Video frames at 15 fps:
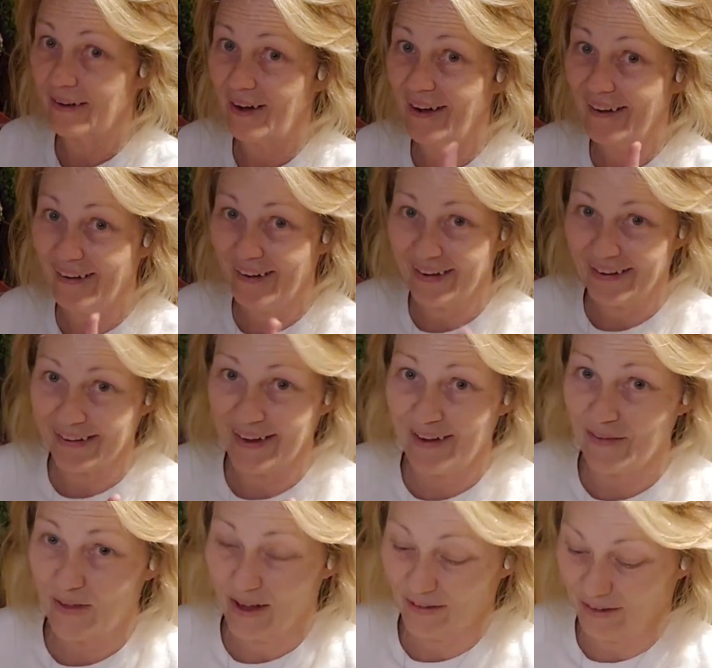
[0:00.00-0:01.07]
I gotta
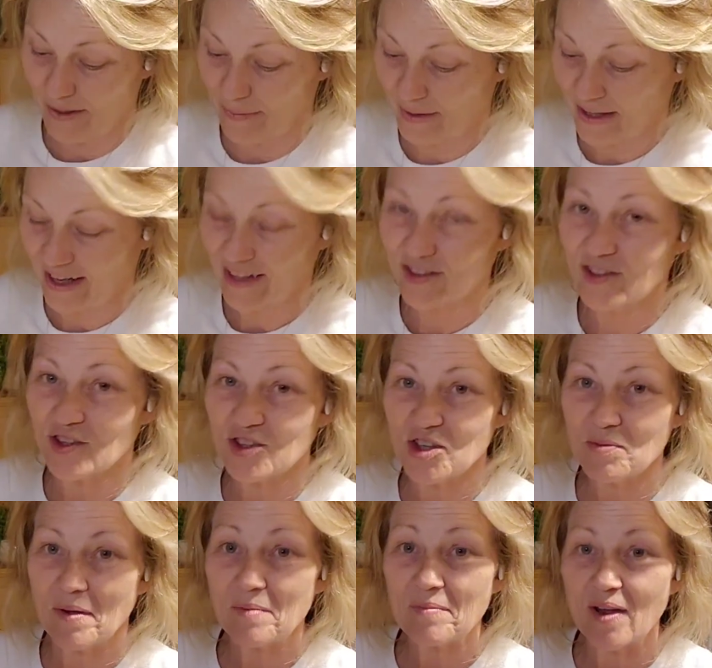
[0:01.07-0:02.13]
have that lemon cake. So
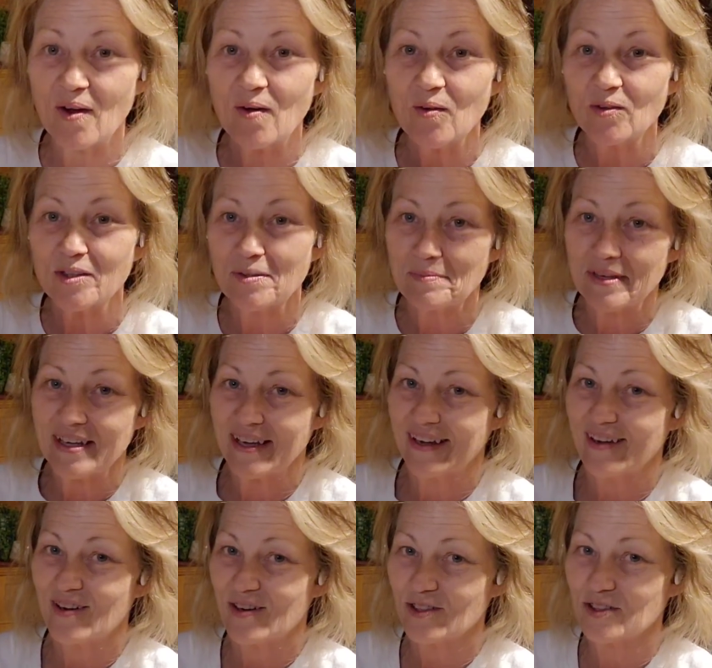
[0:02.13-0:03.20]
she made me a whole lemon
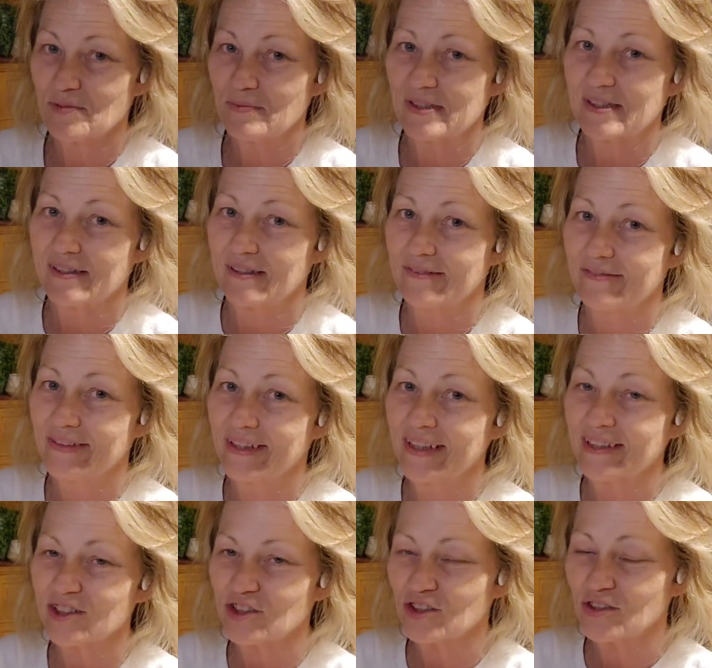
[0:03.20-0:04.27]
cake all to myself, and
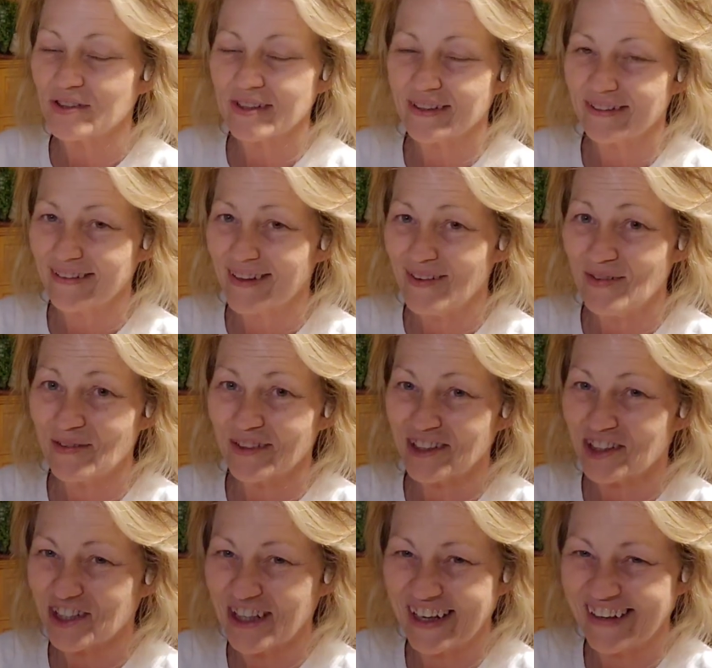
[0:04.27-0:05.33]
I sure did not want to
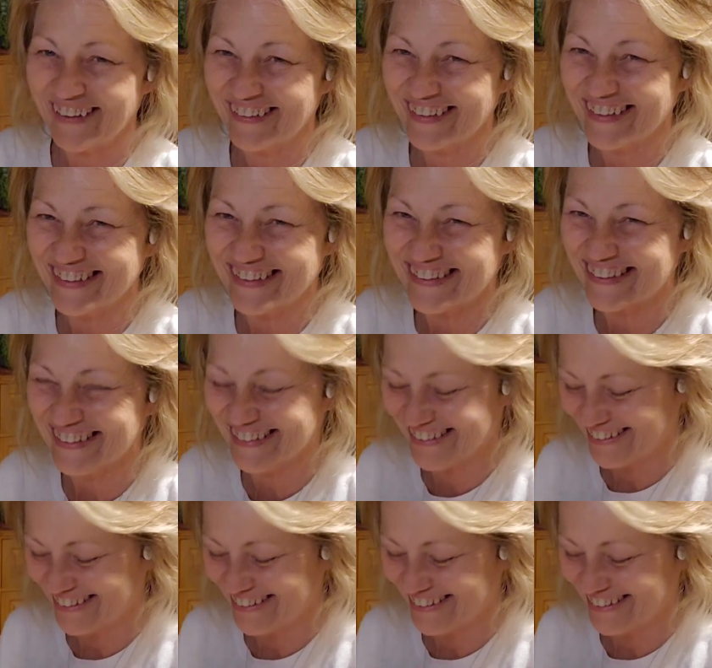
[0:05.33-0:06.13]
share it.